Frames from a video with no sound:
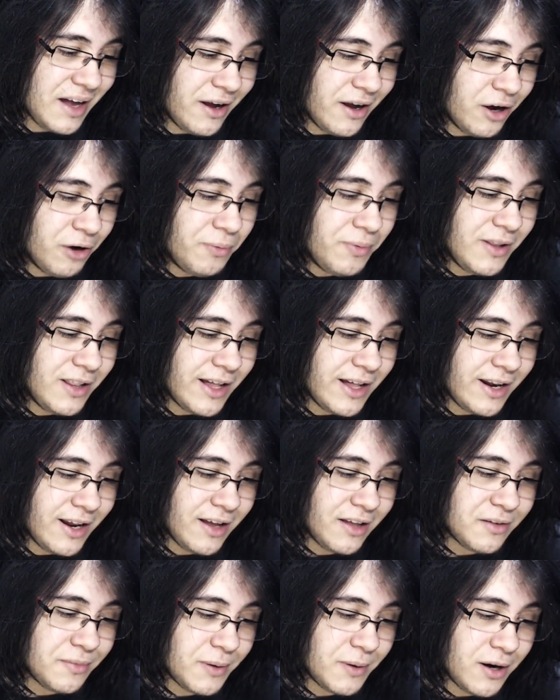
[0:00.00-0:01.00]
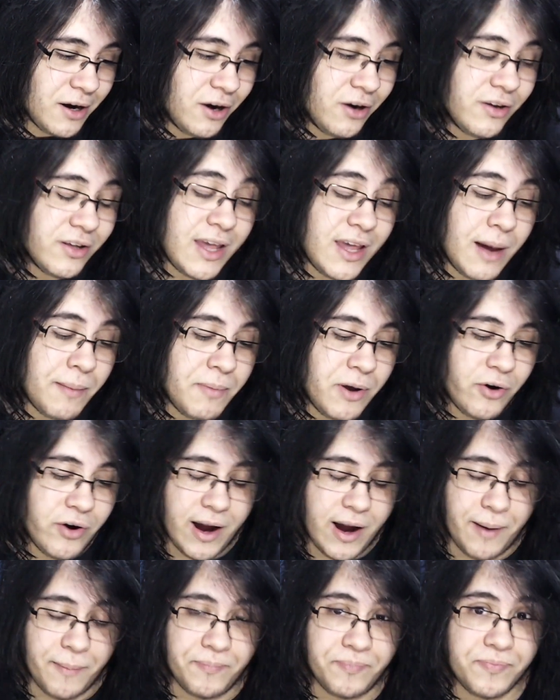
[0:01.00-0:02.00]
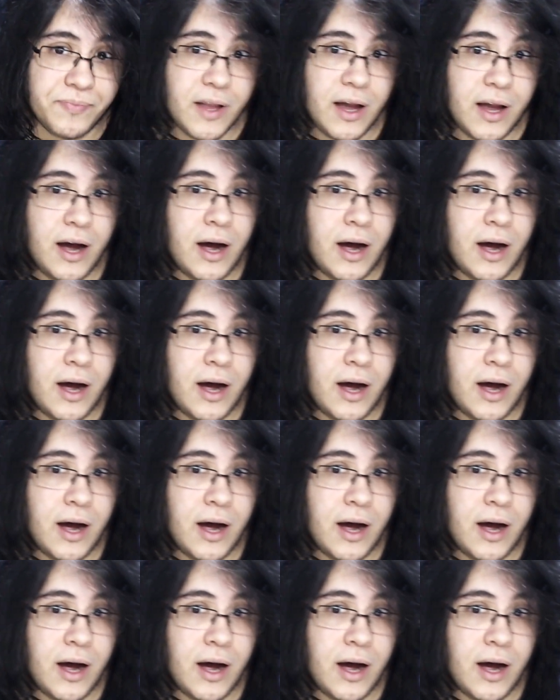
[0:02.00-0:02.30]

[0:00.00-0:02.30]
I hope Atlanta gets better. Oh, yeah, Miriam.